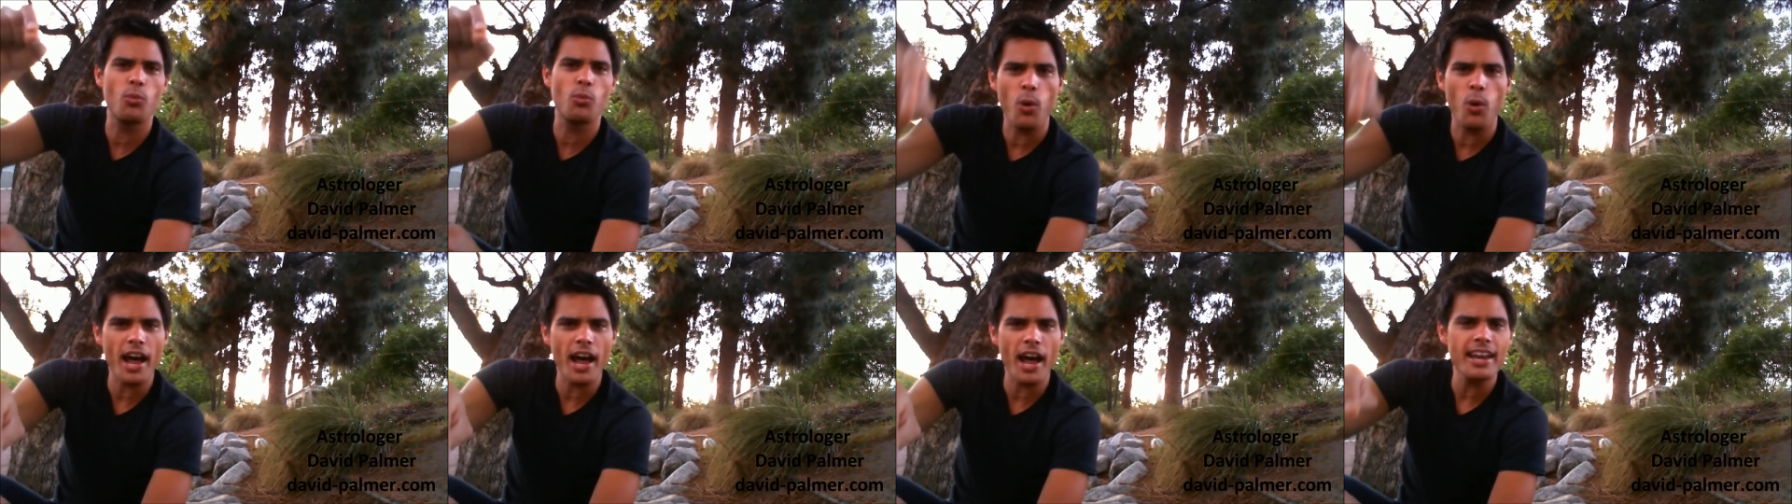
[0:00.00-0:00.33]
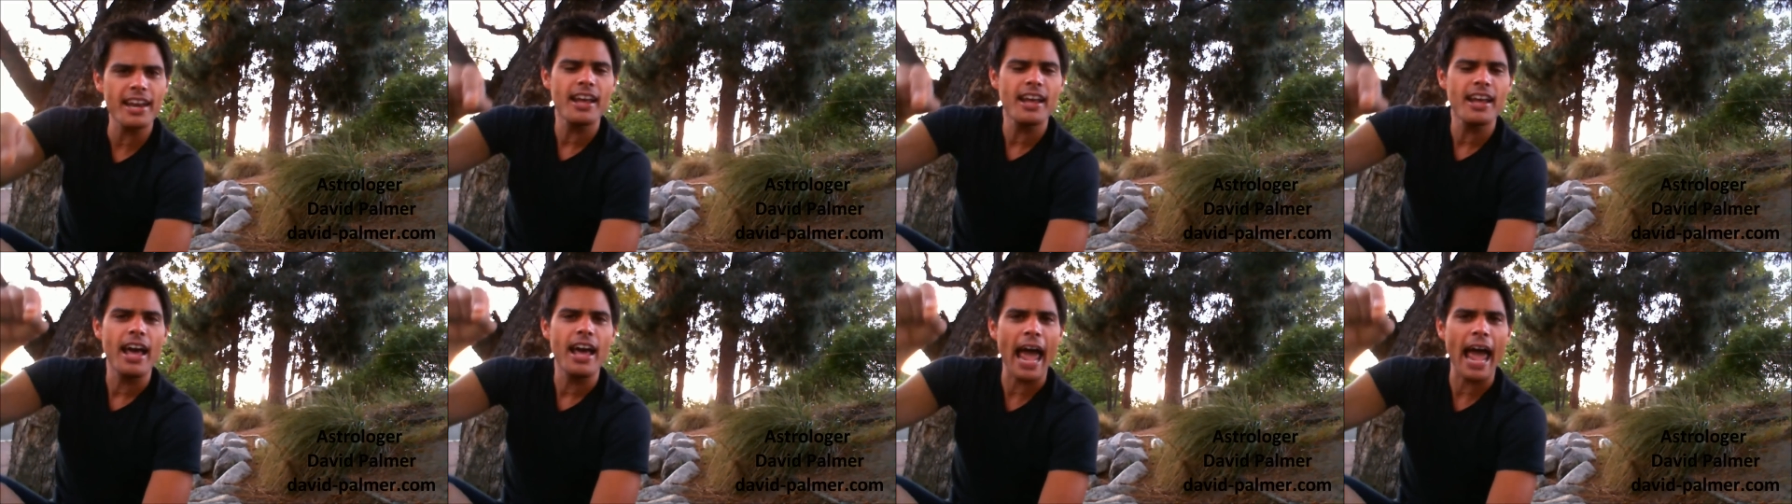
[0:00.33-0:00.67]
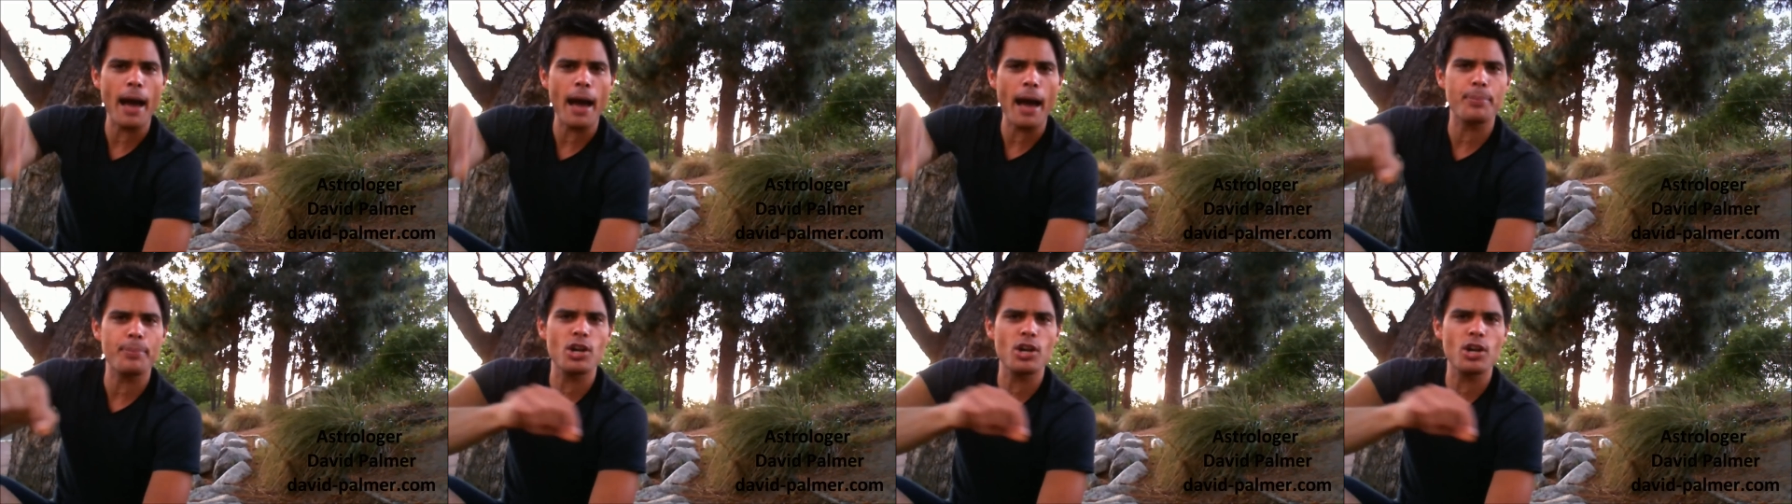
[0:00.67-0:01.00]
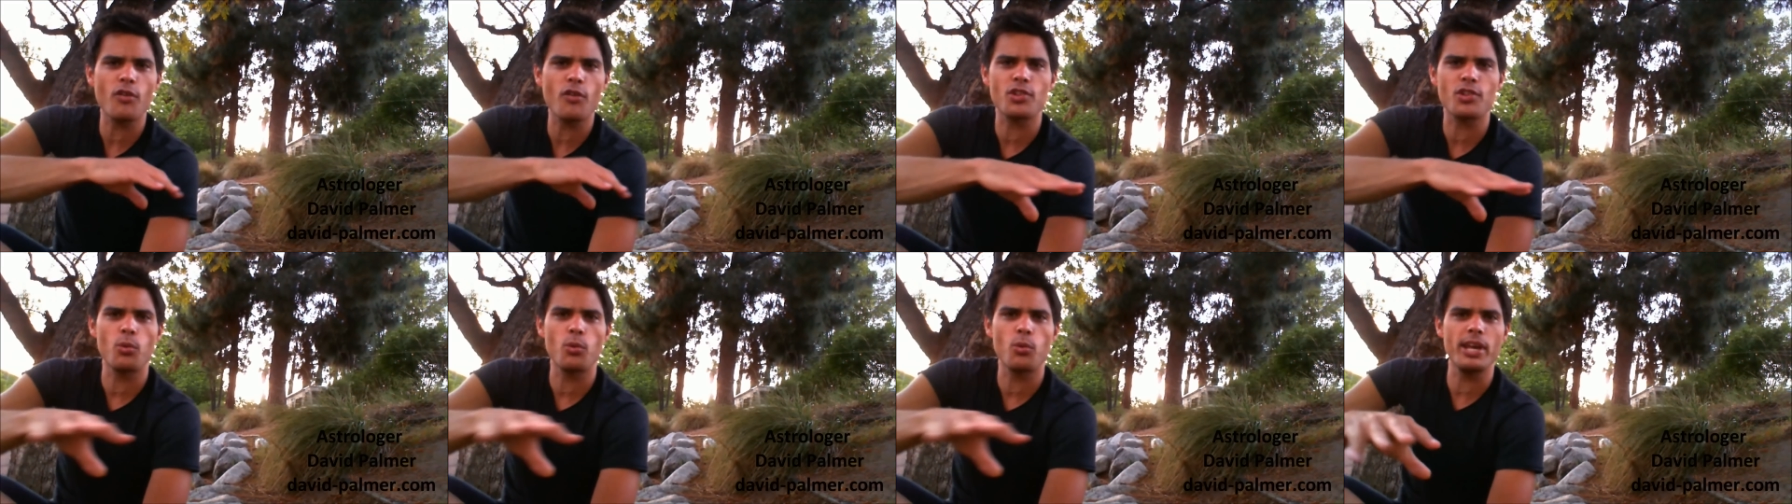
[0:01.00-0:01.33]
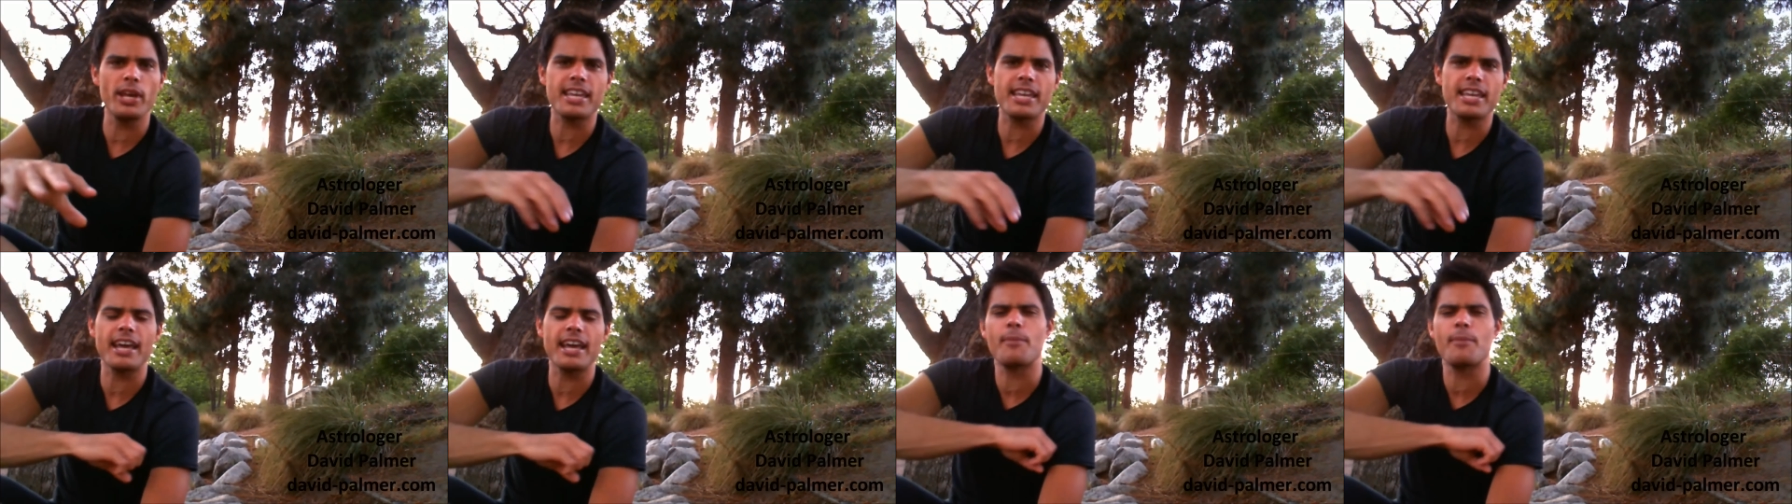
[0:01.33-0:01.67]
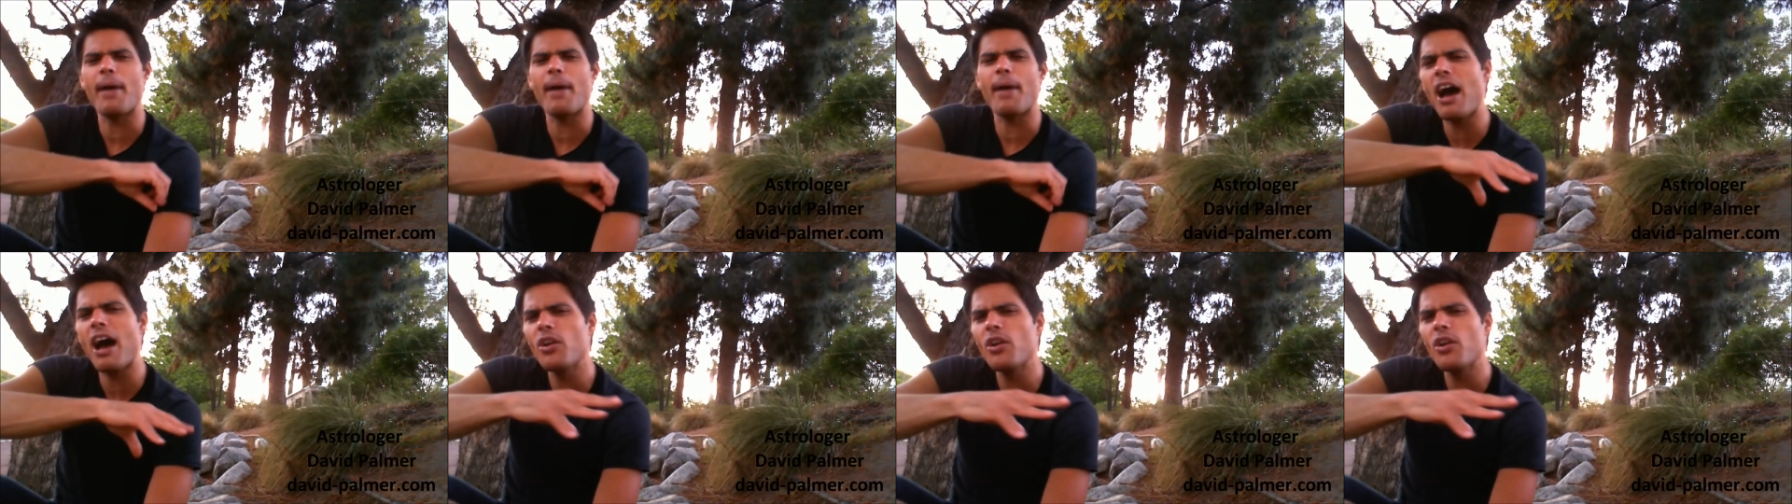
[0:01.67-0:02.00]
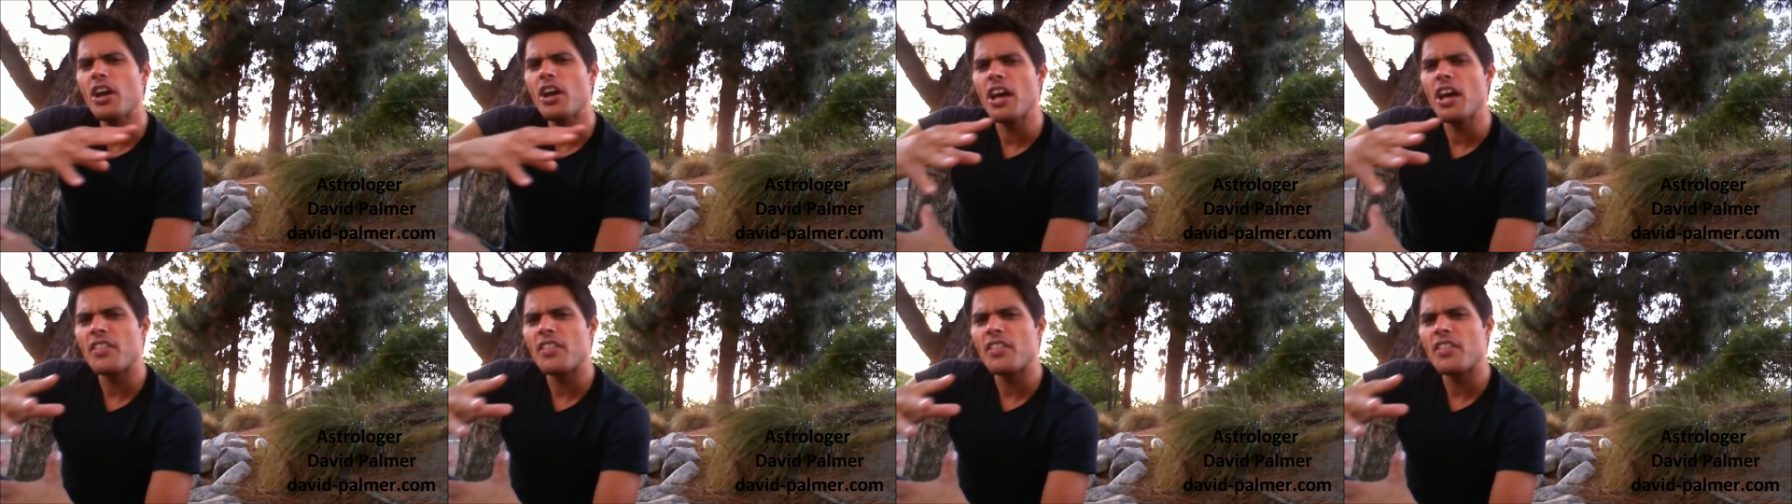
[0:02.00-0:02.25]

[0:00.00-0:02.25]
what happened over the weekend, about